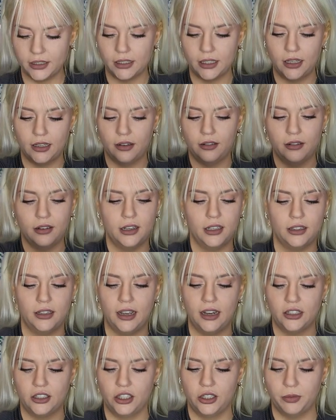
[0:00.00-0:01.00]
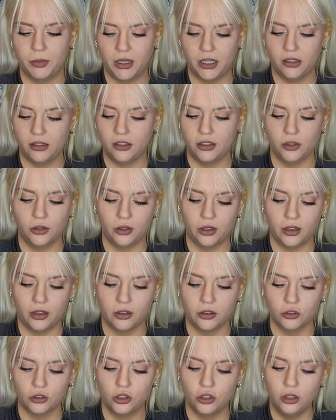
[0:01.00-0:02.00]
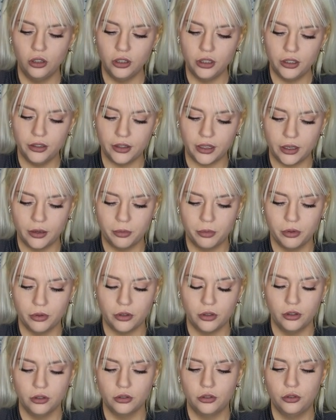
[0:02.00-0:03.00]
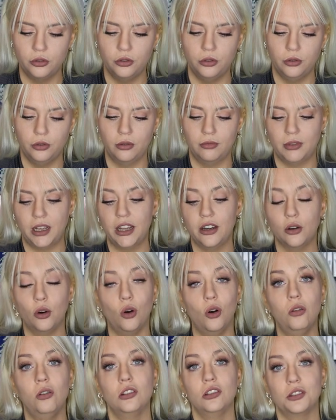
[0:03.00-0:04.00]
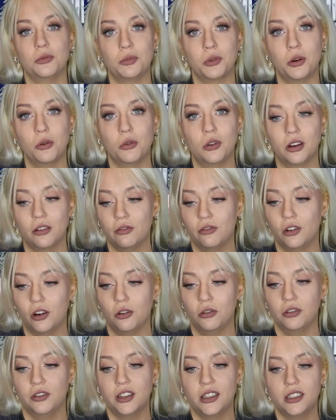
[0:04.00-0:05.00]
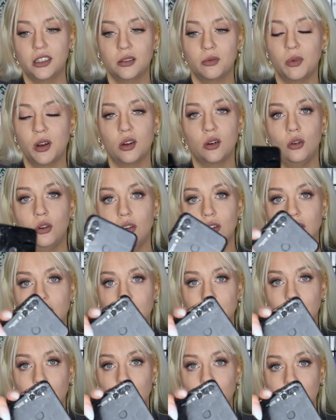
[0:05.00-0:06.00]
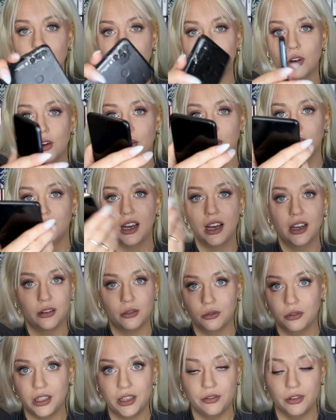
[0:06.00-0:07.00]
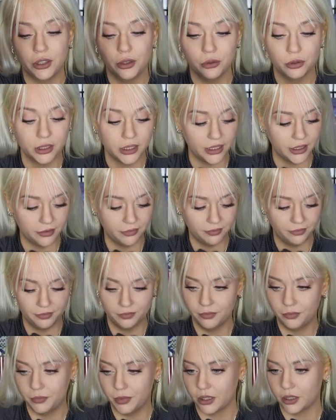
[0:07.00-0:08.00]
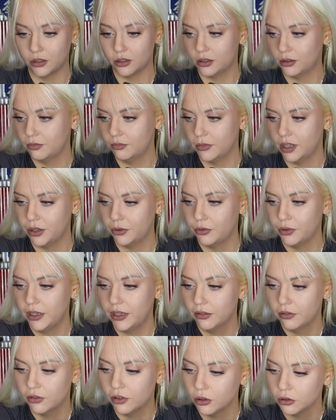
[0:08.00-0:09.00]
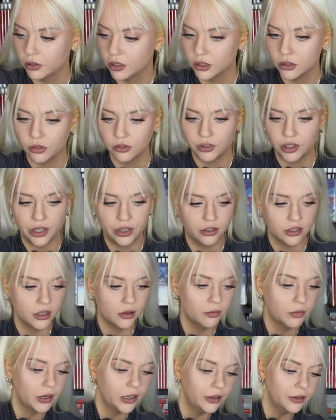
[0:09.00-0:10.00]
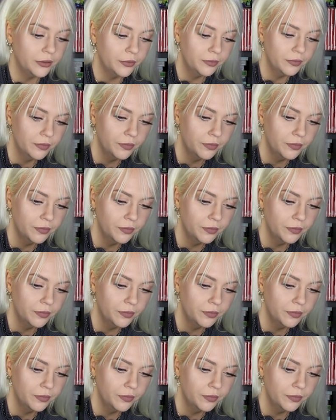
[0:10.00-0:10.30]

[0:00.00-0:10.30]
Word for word: is an attachment sort of controller that I put onto an old broken phone. This is my old broken phone. I don't even use it because my real phone is over here somewhere.